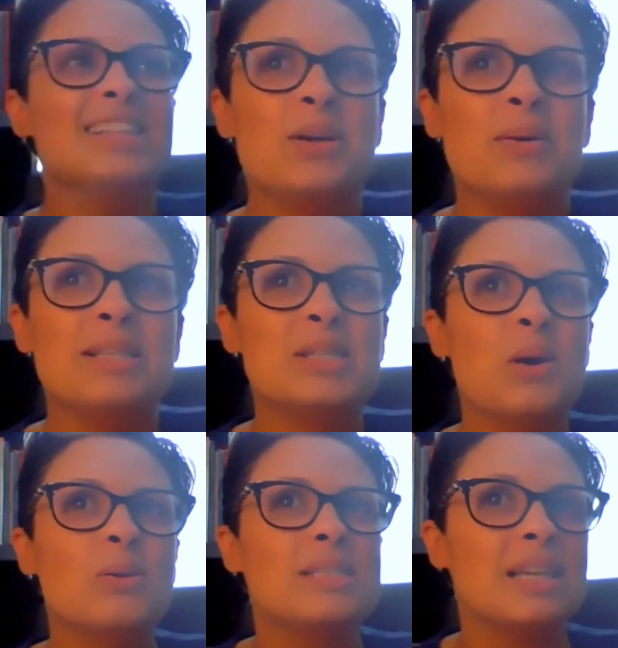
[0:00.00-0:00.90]
it's
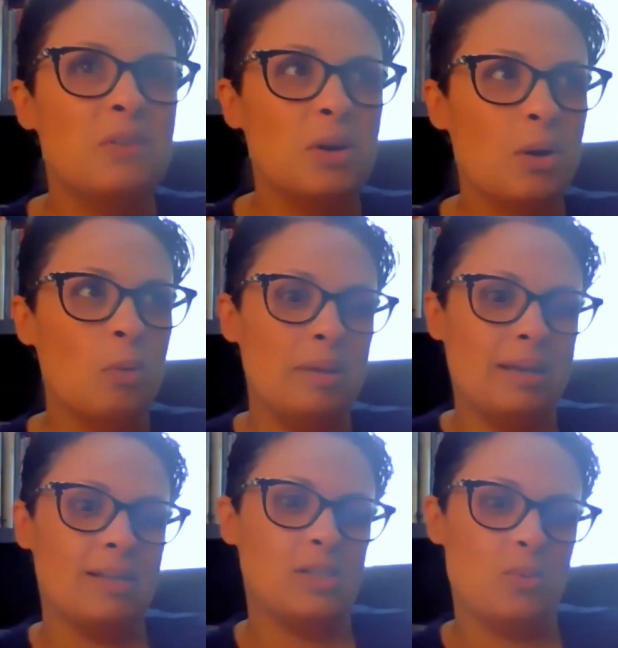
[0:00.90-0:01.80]
so difficult,
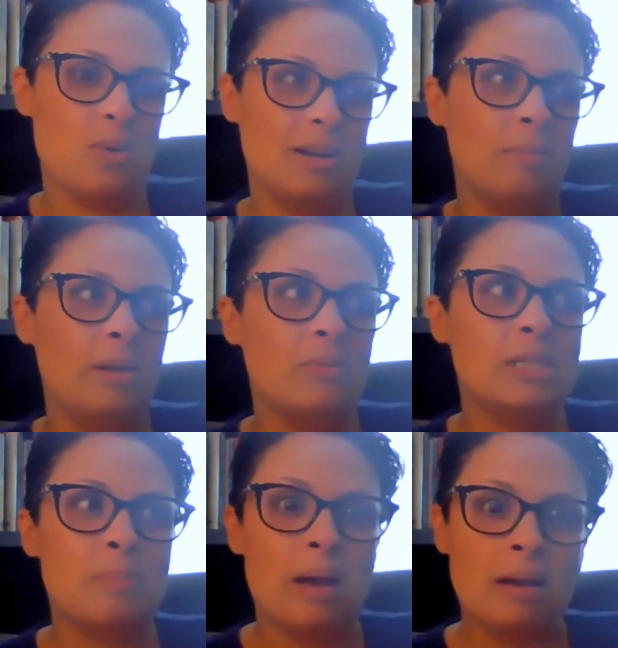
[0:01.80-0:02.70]
because you want to be
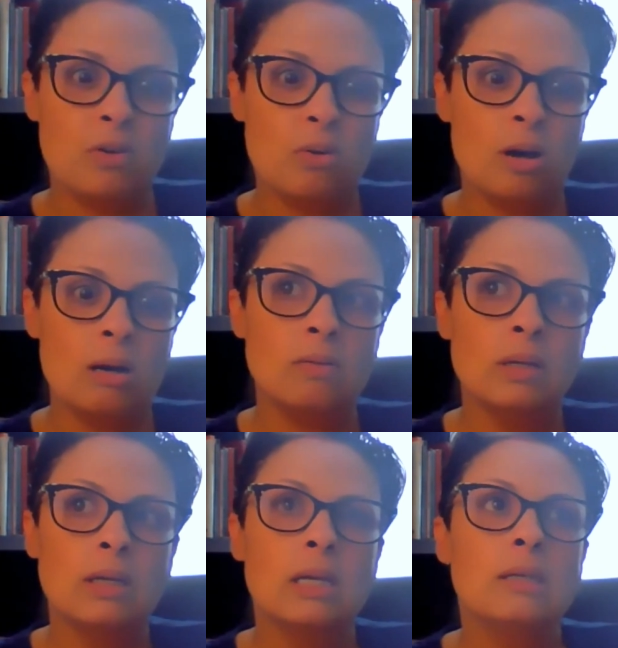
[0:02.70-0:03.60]
respectful of,
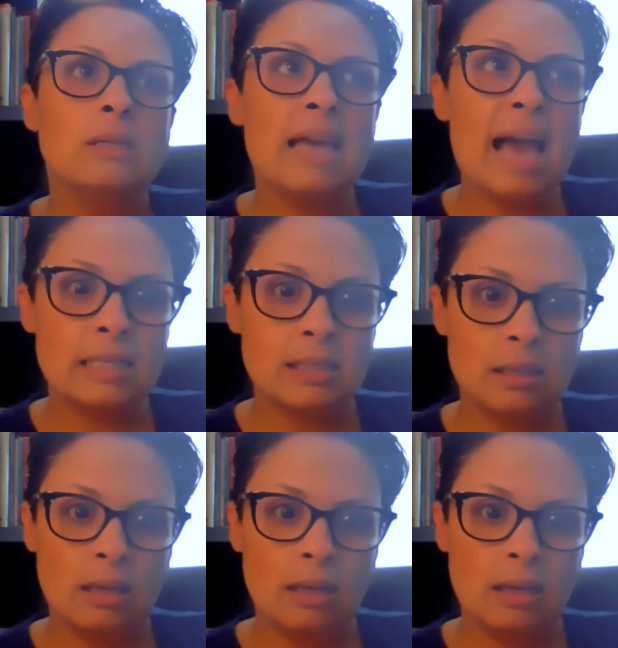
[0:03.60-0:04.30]
yes,